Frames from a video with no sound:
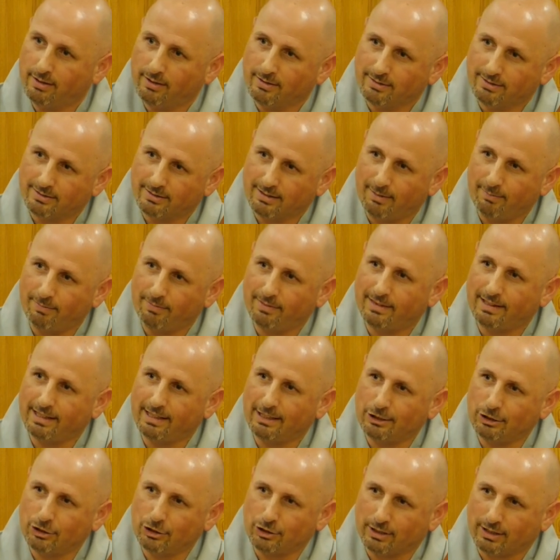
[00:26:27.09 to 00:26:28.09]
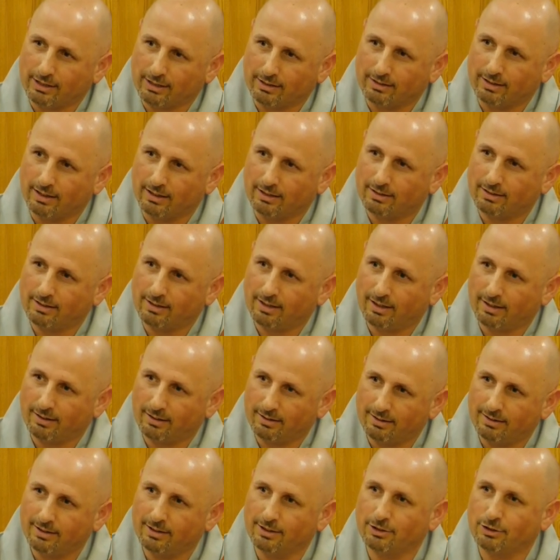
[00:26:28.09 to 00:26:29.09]
some teaching that can
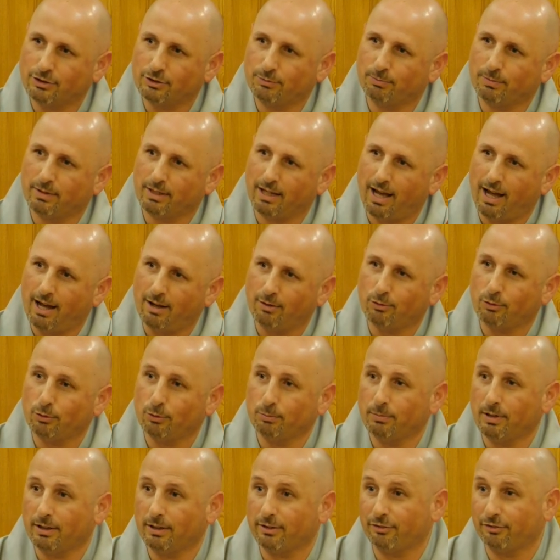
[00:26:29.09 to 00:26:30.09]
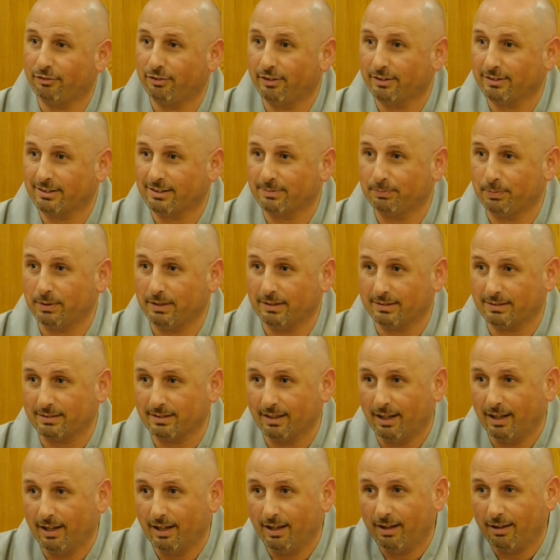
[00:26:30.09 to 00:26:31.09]
teach me how to make first peace
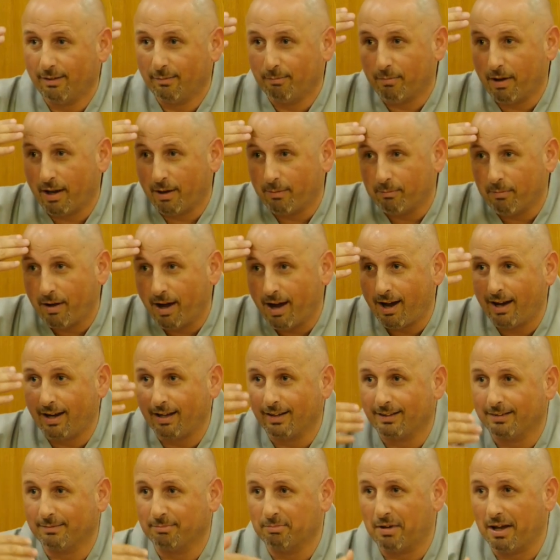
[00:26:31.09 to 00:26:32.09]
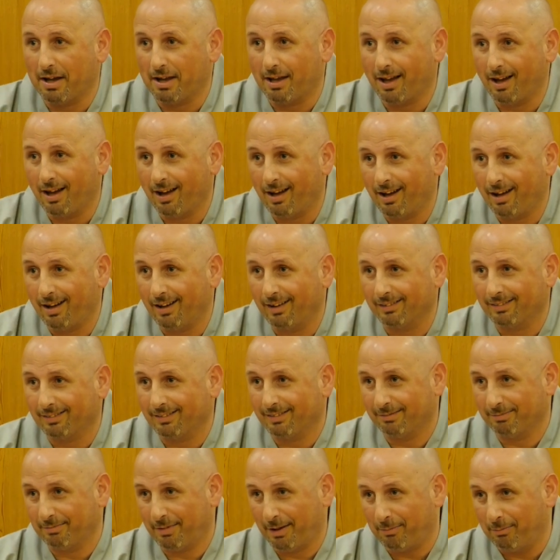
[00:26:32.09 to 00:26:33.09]
my mind, my heart,
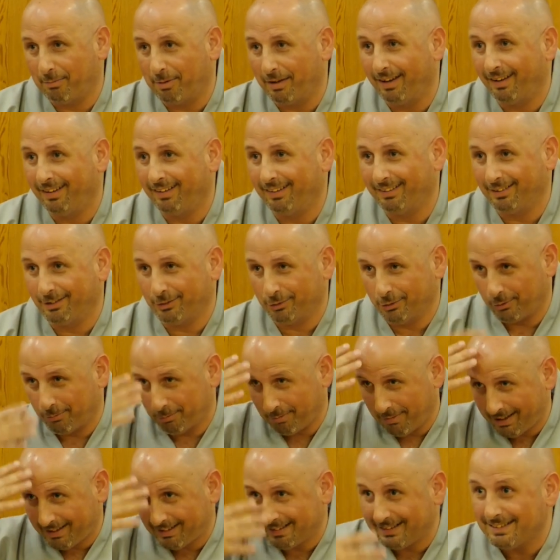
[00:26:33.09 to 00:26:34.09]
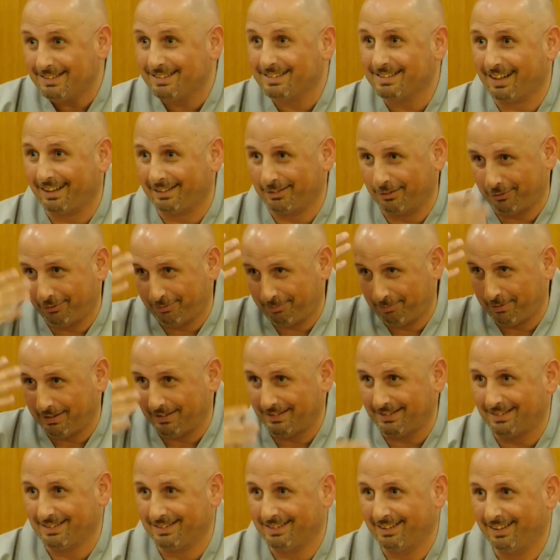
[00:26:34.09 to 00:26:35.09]
my belly, you know, make this kind of
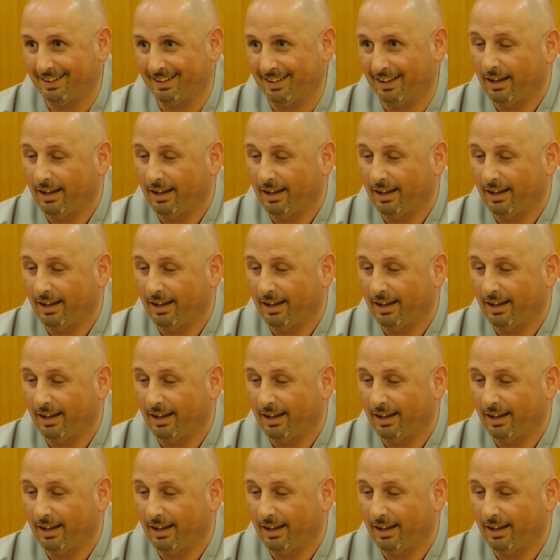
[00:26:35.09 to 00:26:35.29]
peace.